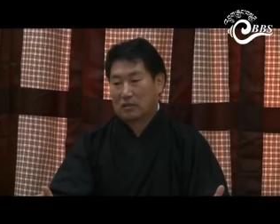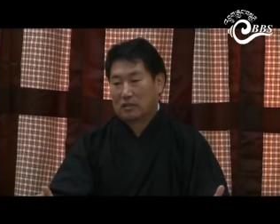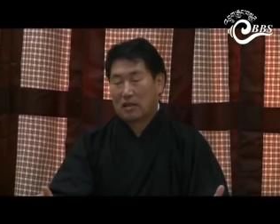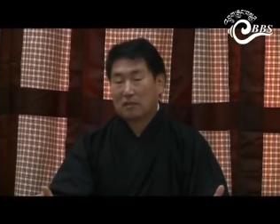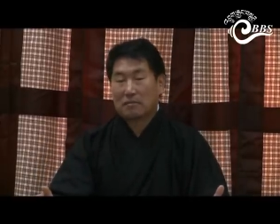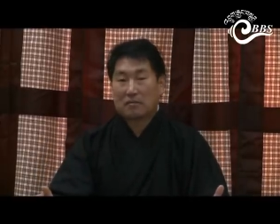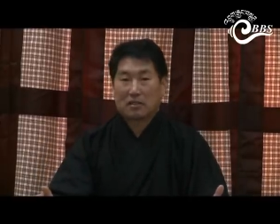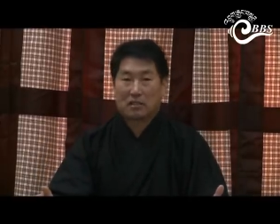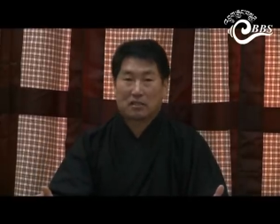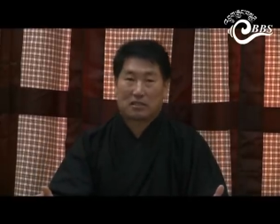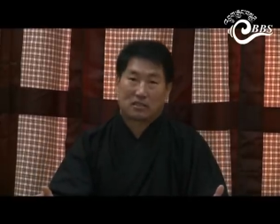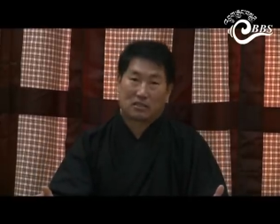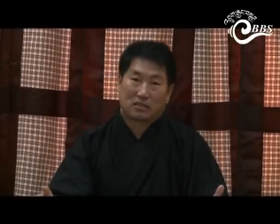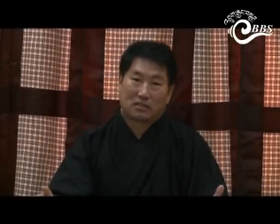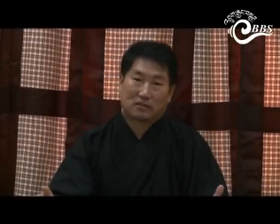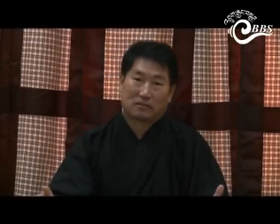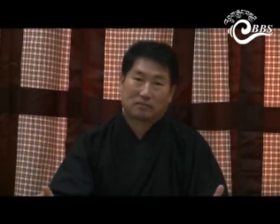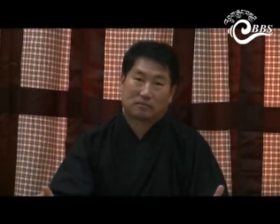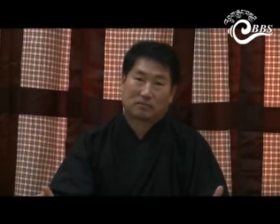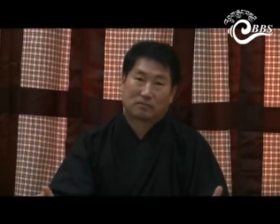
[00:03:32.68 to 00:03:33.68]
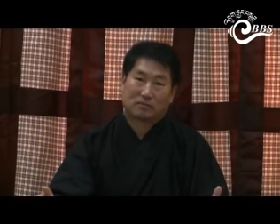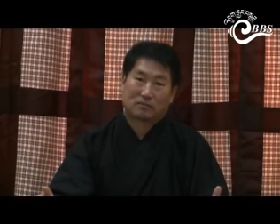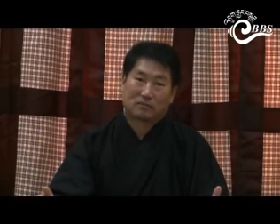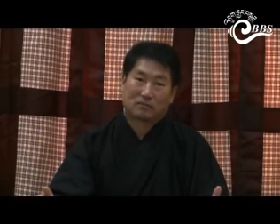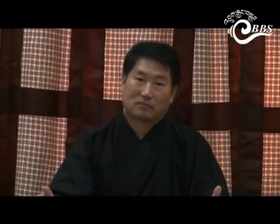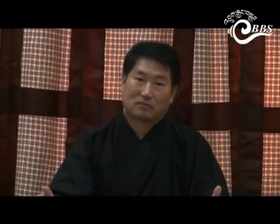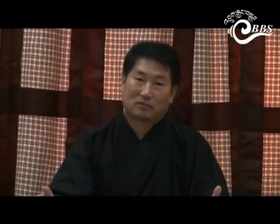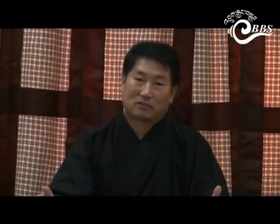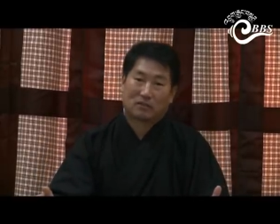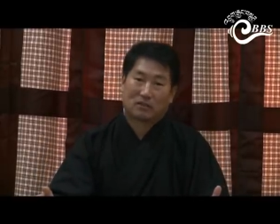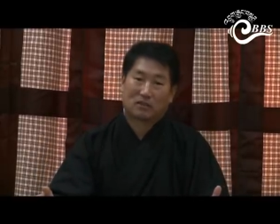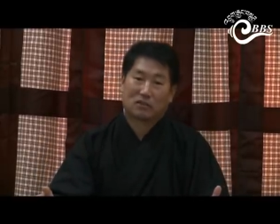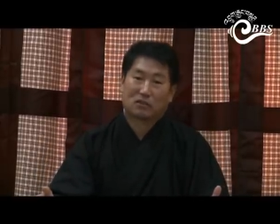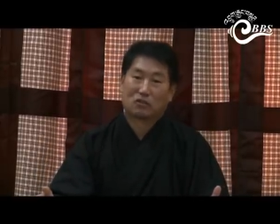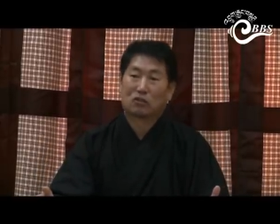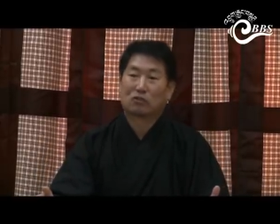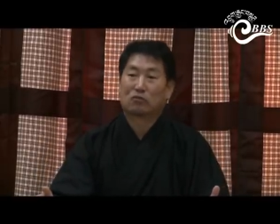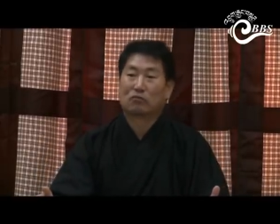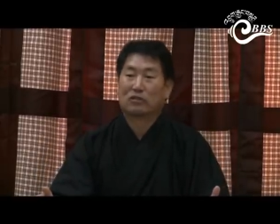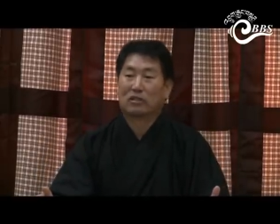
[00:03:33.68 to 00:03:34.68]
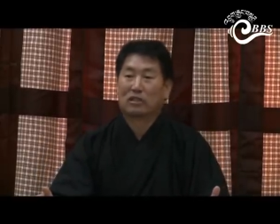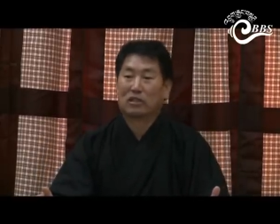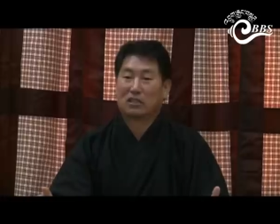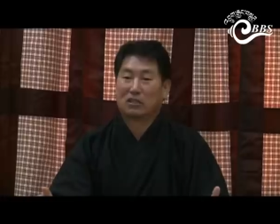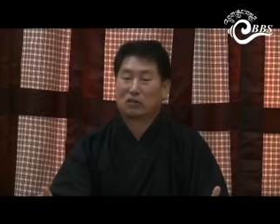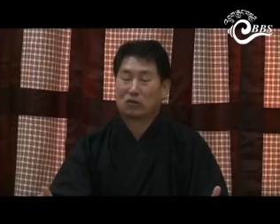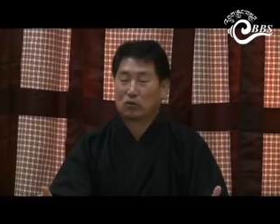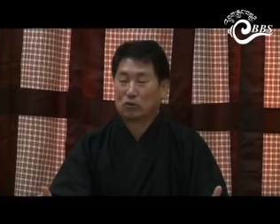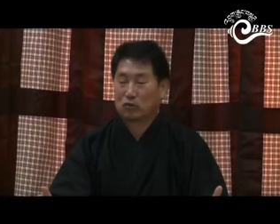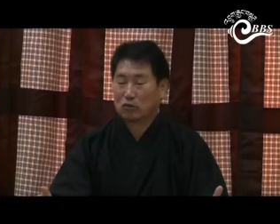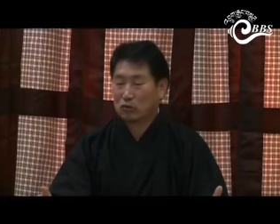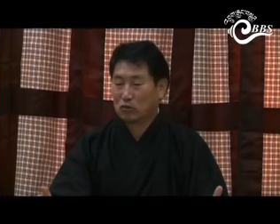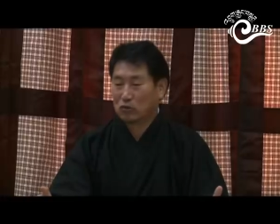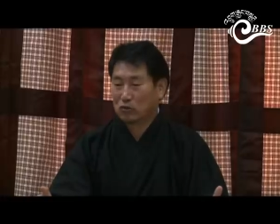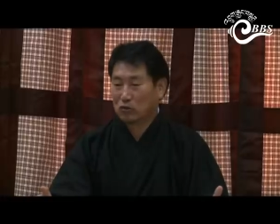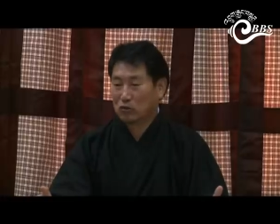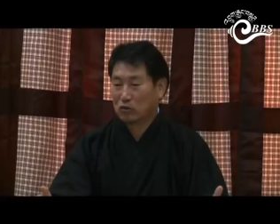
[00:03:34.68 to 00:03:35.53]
cabinet is not willing to